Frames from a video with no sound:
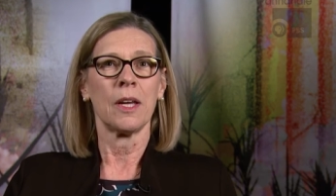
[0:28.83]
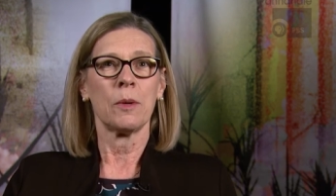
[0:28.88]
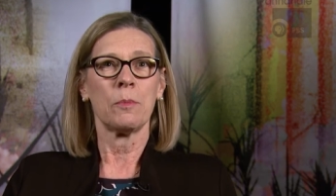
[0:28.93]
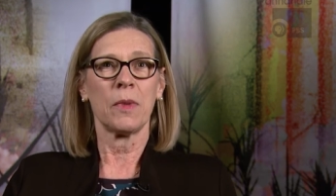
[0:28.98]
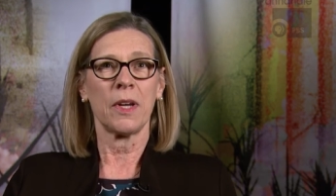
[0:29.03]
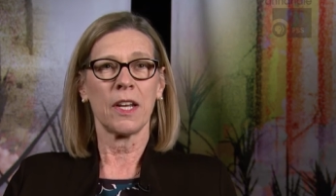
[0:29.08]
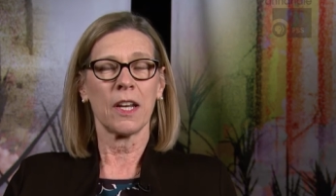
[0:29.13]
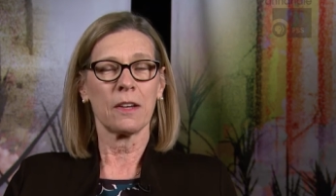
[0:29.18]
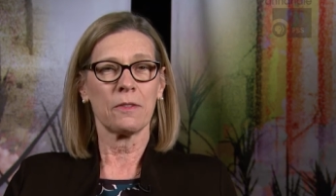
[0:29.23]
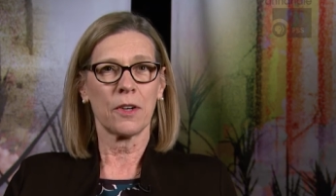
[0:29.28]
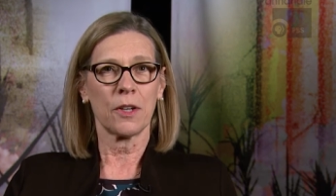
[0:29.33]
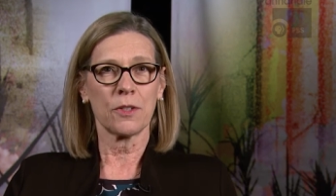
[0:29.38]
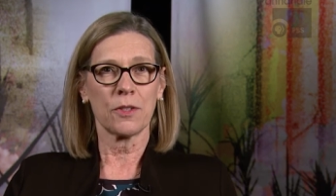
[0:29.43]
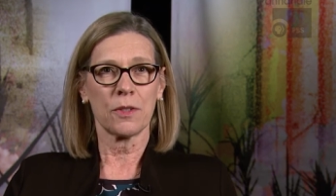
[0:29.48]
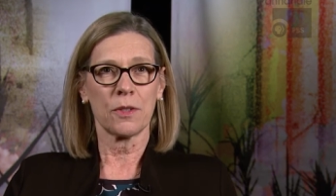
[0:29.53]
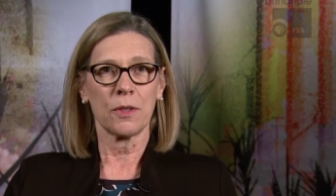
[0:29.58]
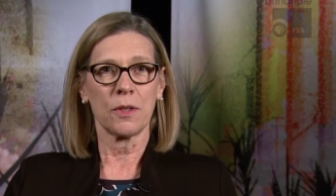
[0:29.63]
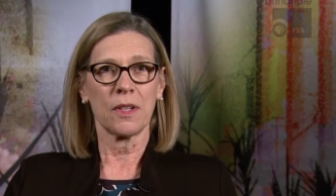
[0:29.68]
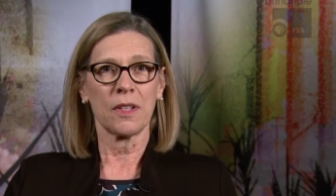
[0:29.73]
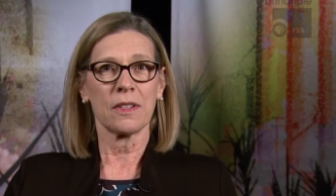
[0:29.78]
Many of our
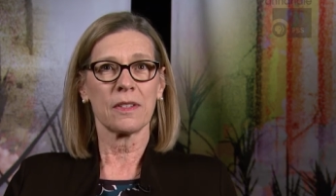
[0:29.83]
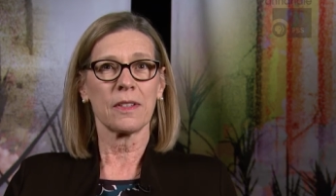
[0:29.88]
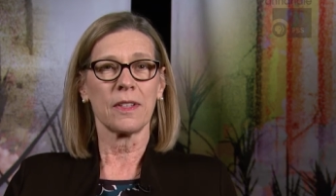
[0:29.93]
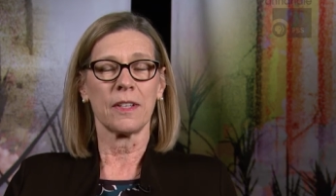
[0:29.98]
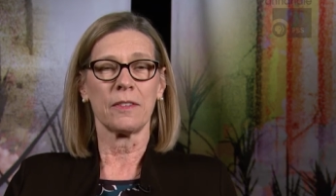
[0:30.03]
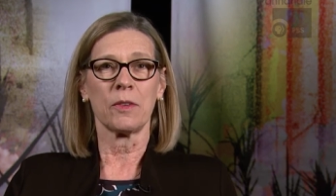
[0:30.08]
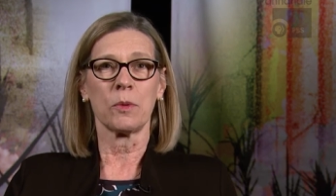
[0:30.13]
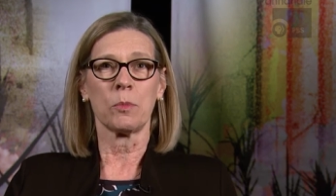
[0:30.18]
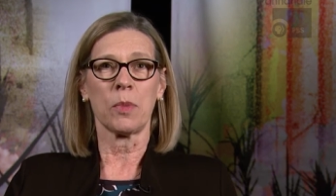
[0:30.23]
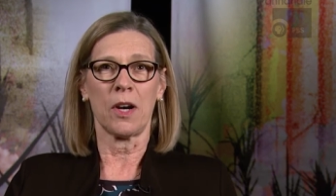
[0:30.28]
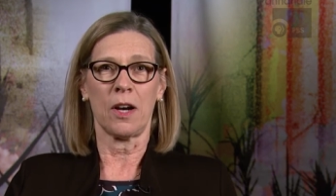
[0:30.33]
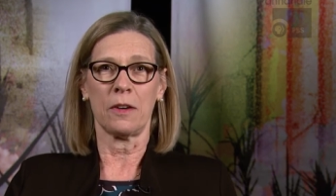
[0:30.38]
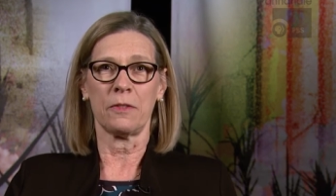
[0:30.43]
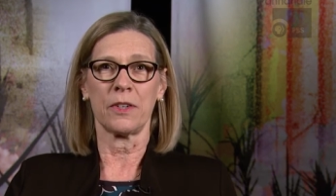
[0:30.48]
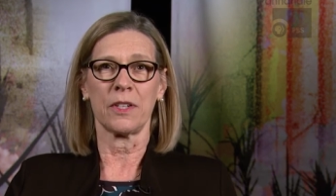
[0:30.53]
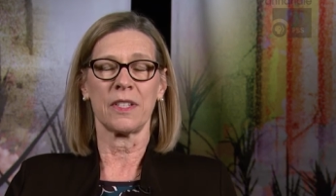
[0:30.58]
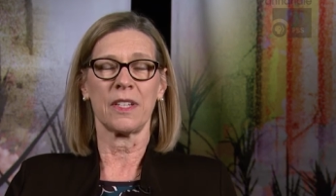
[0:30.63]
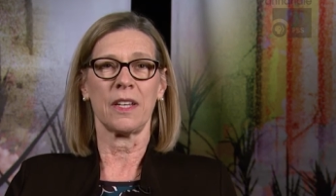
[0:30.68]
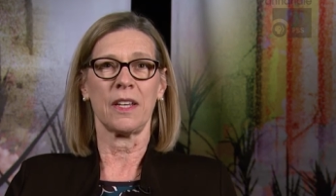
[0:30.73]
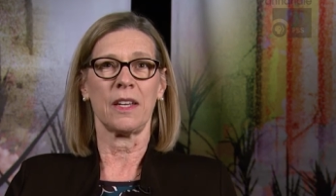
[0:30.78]
students live in
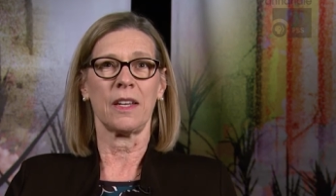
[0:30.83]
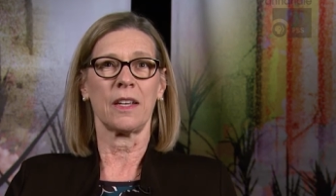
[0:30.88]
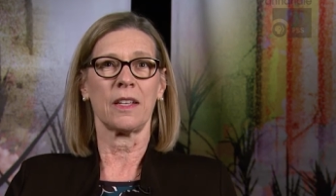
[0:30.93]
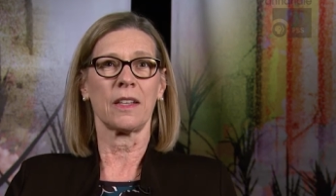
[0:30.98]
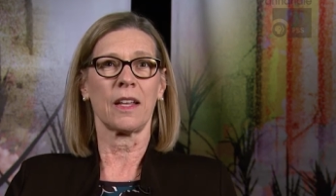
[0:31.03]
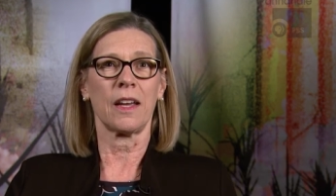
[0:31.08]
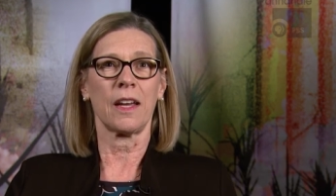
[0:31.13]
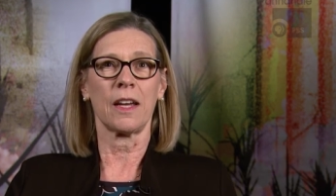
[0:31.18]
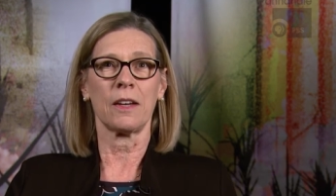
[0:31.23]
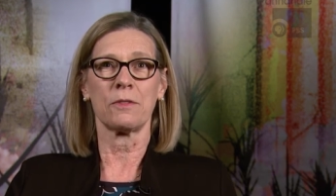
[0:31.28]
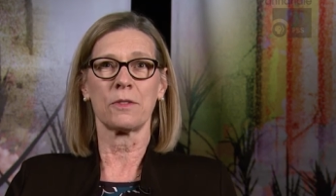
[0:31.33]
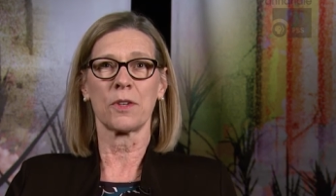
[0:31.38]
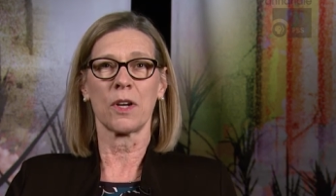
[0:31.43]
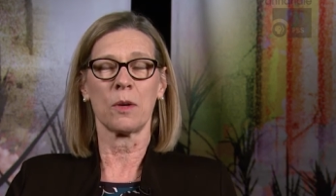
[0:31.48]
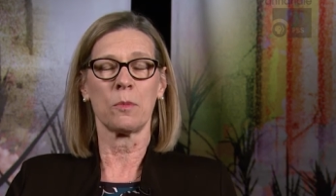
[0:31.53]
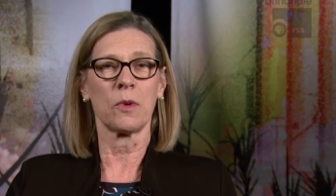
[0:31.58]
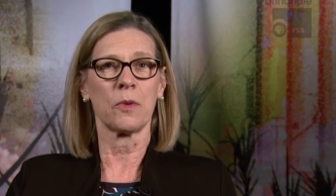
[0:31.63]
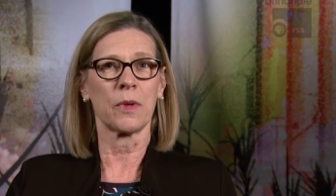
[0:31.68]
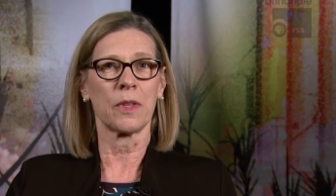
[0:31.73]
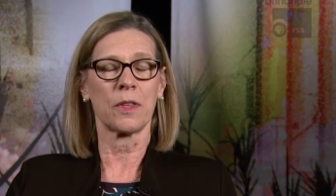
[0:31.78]
poverty and they have
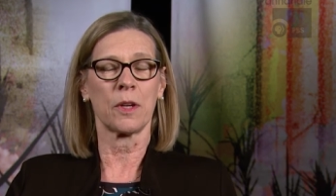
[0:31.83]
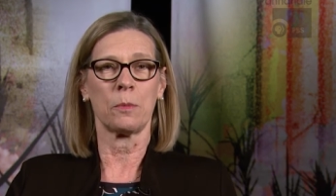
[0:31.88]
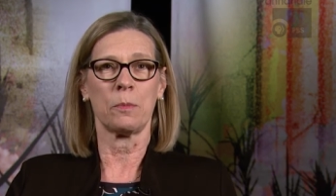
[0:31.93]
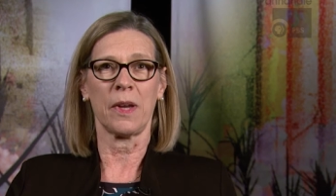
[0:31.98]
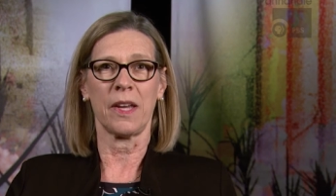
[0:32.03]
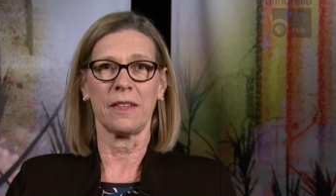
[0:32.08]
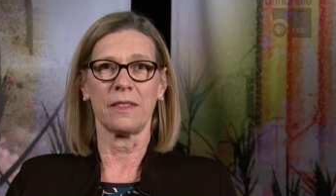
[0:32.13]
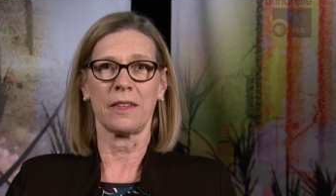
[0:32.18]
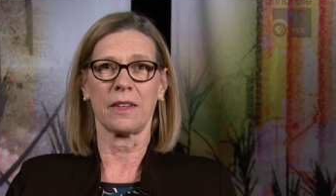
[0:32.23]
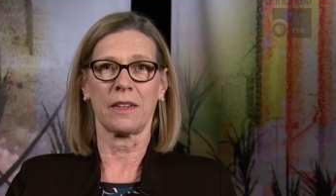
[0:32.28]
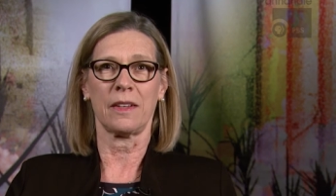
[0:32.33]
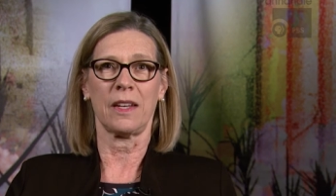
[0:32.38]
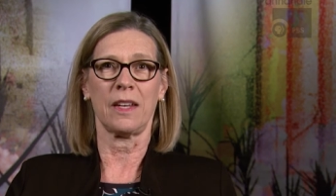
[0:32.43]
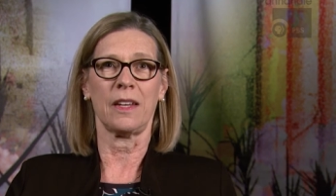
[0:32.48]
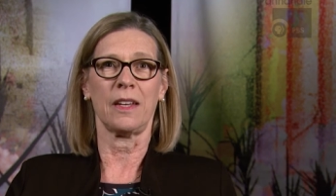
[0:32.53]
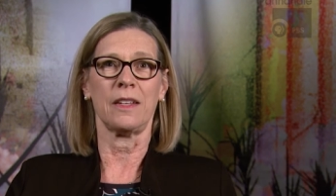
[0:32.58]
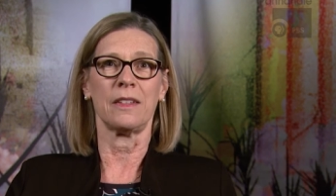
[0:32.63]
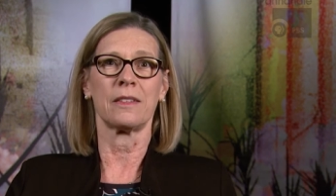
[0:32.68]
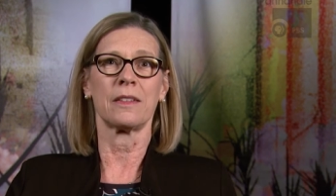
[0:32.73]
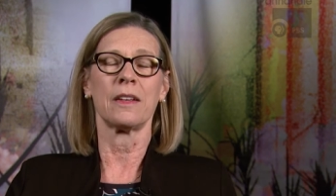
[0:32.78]
trouble with their basic
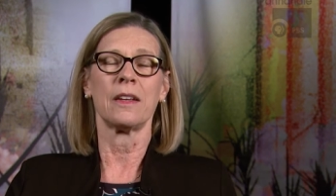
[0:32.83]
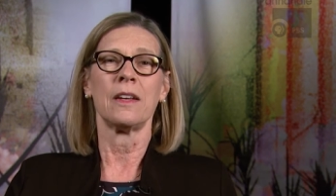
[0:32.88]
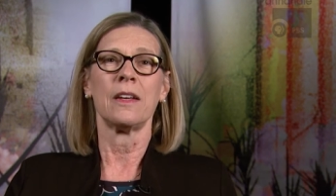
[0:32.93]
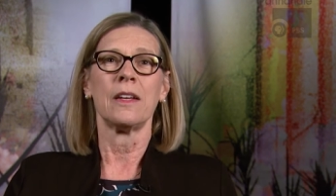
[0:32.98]
needs